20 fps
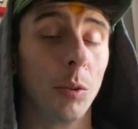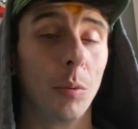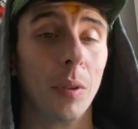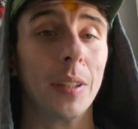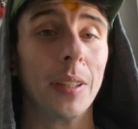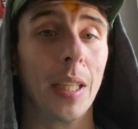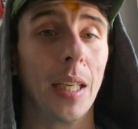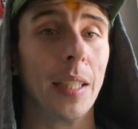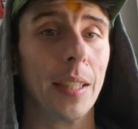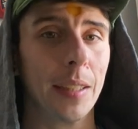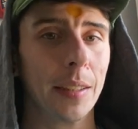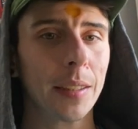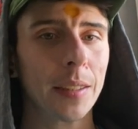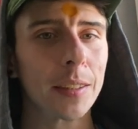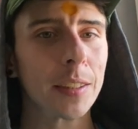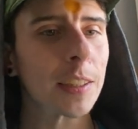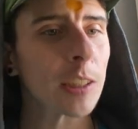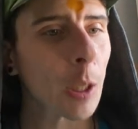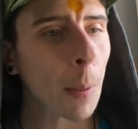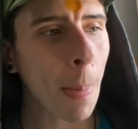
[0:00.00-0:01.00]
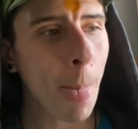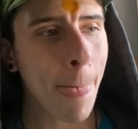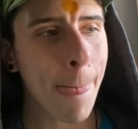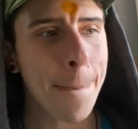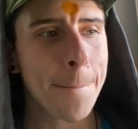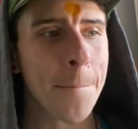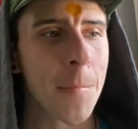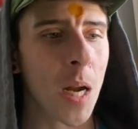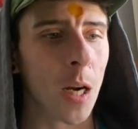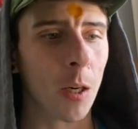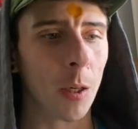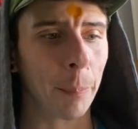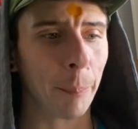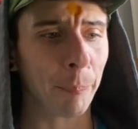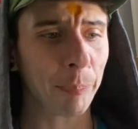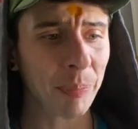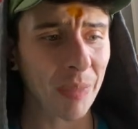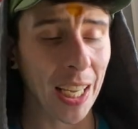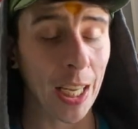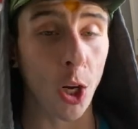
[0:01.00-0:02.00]
what that is, and
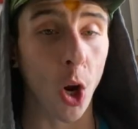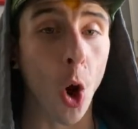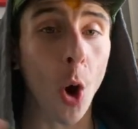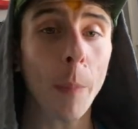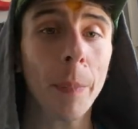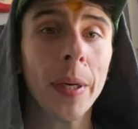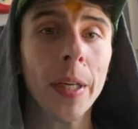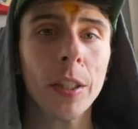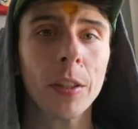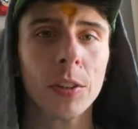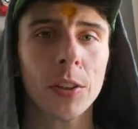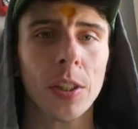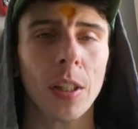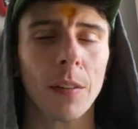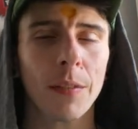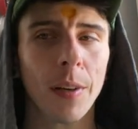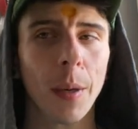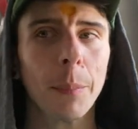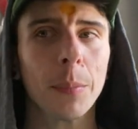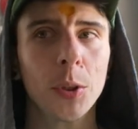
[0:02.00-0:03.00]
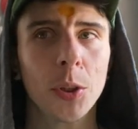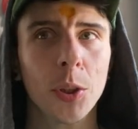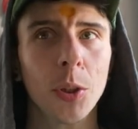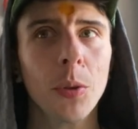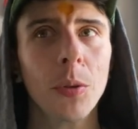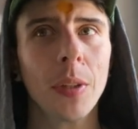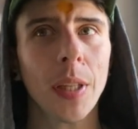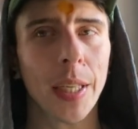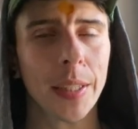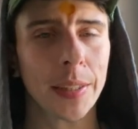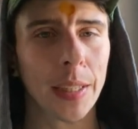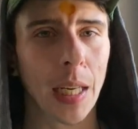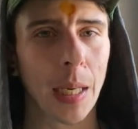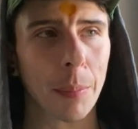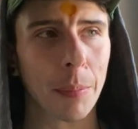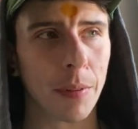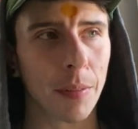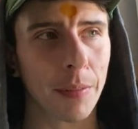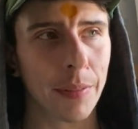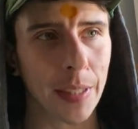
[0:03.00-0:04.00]
opening yourself up to that
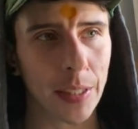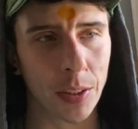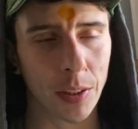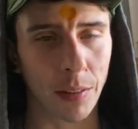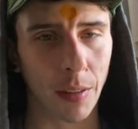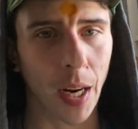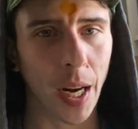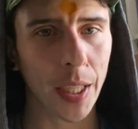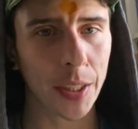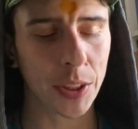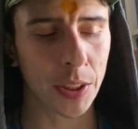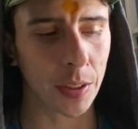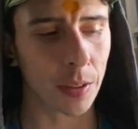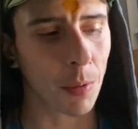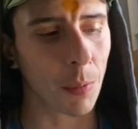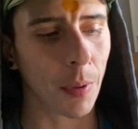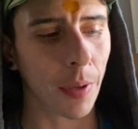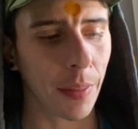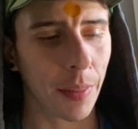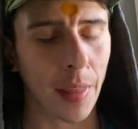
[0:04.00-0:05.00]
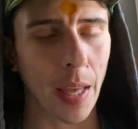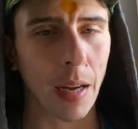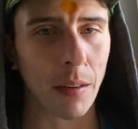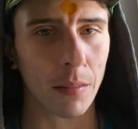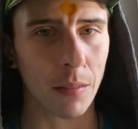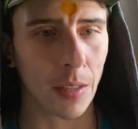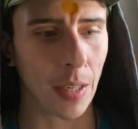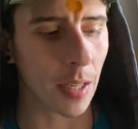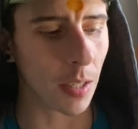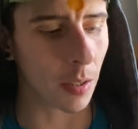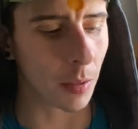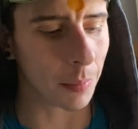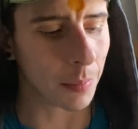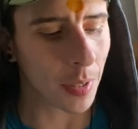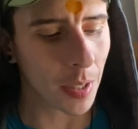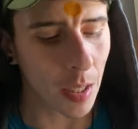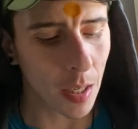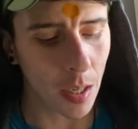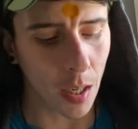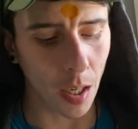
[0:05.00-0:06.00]
type of interaction with that realm.
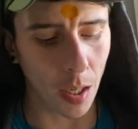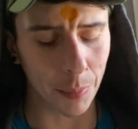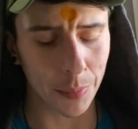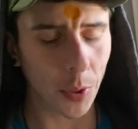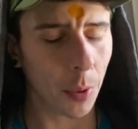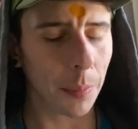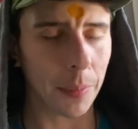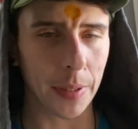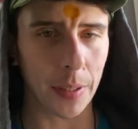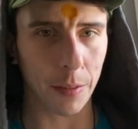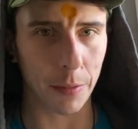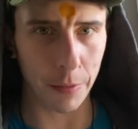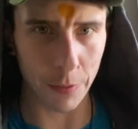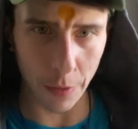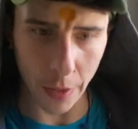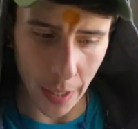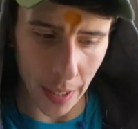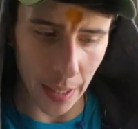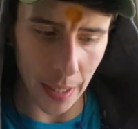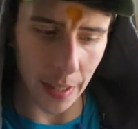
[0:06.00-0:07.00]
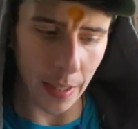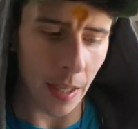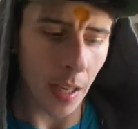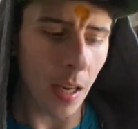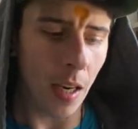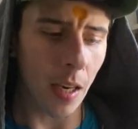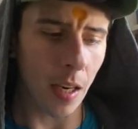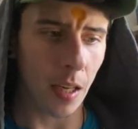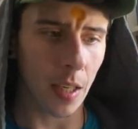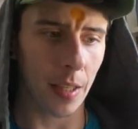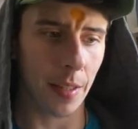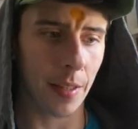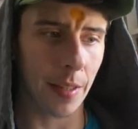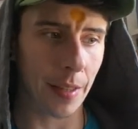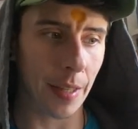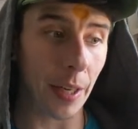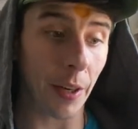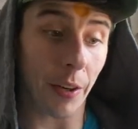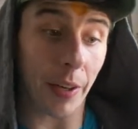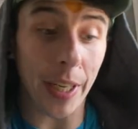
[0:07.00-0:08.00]
Don't be afraid.
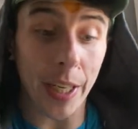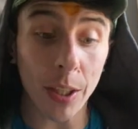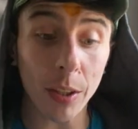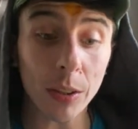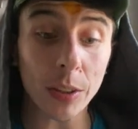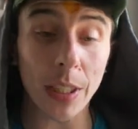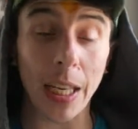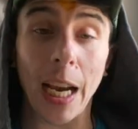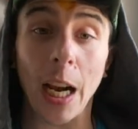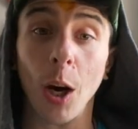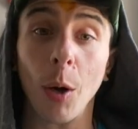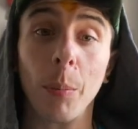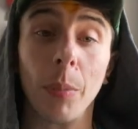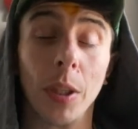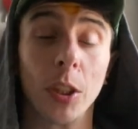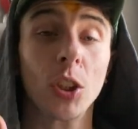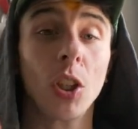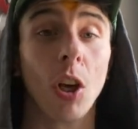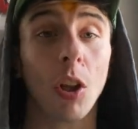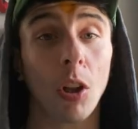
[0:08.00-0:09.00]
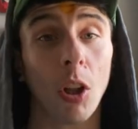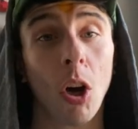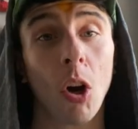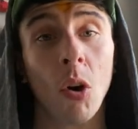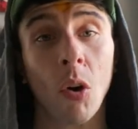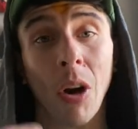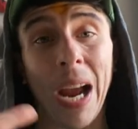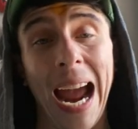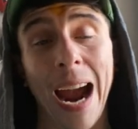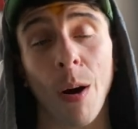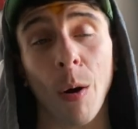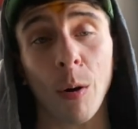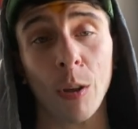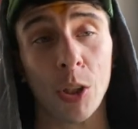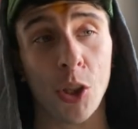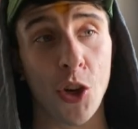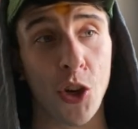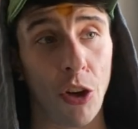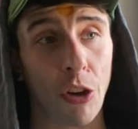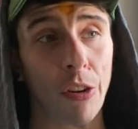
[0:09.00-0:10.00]
They're here to help us along our
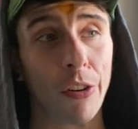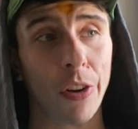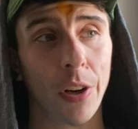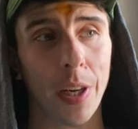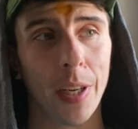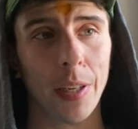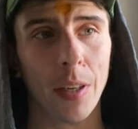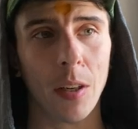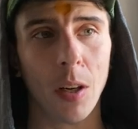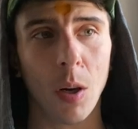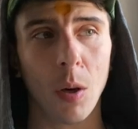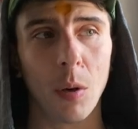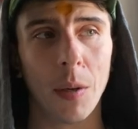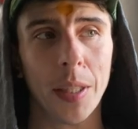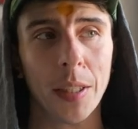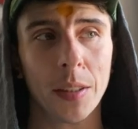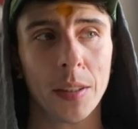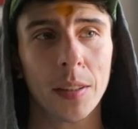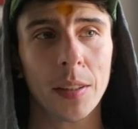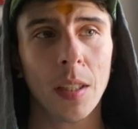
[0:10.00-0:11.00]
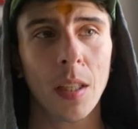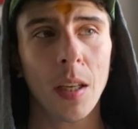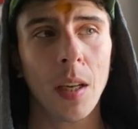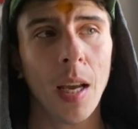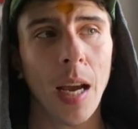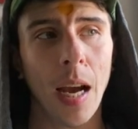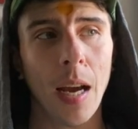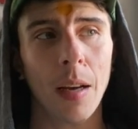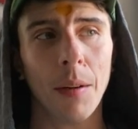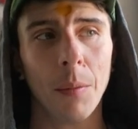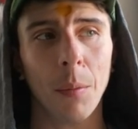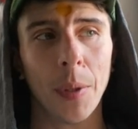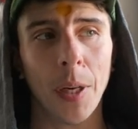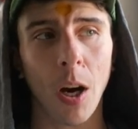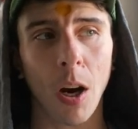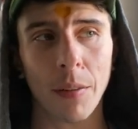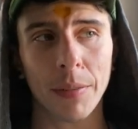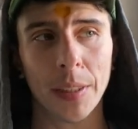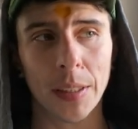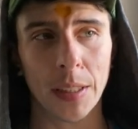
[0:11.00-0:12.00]
journey. You know, we
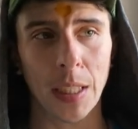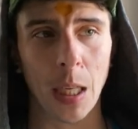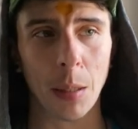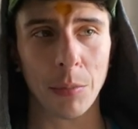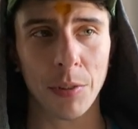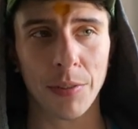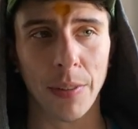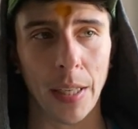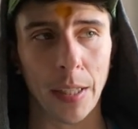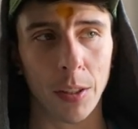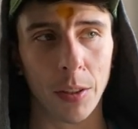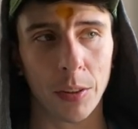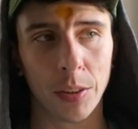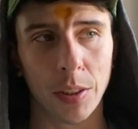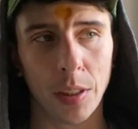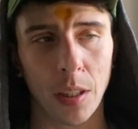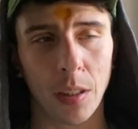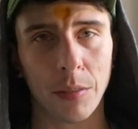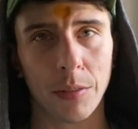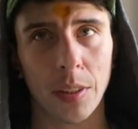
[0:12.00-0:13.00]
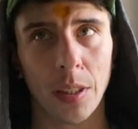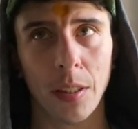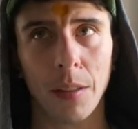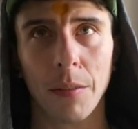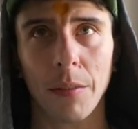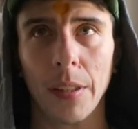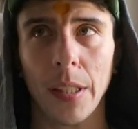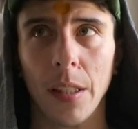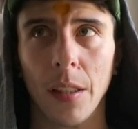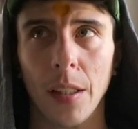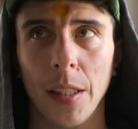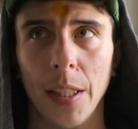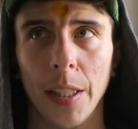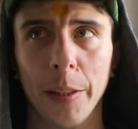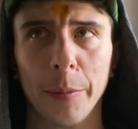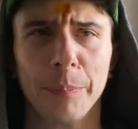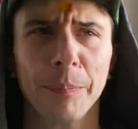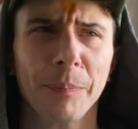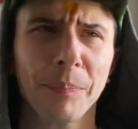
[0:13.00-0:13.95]
oftentimes find ourselves in a